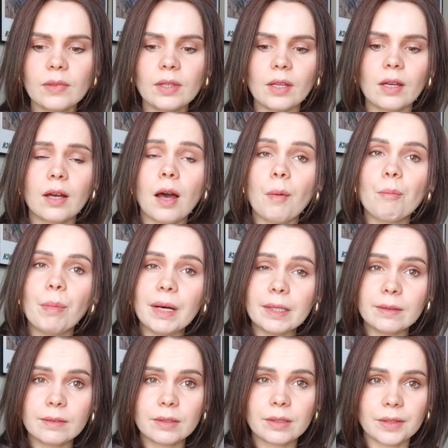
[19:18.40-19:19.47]

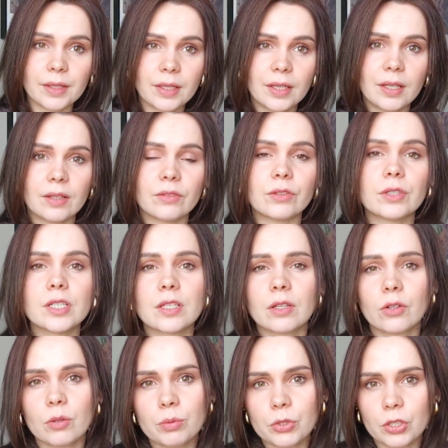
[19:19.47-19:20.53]
but there is an
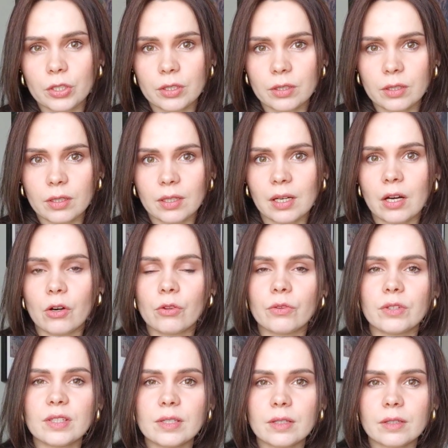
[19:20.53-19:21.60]
option
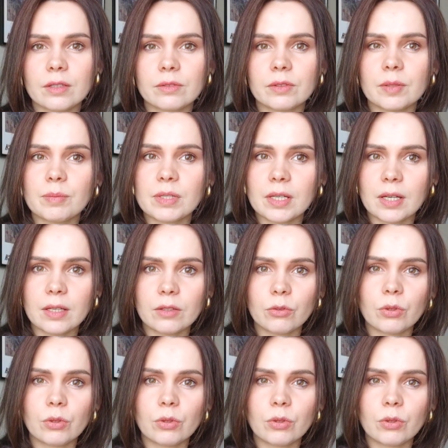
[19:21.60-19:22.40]
on Isager website.